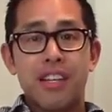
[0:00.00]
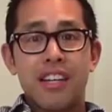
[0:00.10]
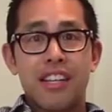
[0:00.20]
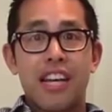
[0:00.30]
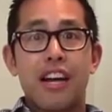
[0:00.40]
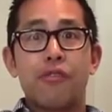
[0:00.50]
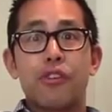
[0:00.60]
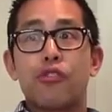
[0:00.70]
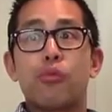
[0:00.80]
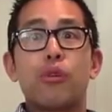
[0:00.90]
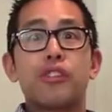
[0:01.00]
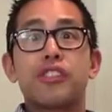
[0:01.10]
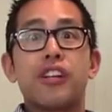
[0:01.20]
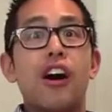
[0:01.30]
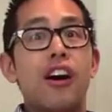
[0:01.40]
They have one
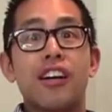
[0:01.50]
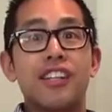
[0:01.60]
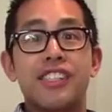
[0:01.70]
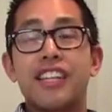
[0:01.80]
towards August,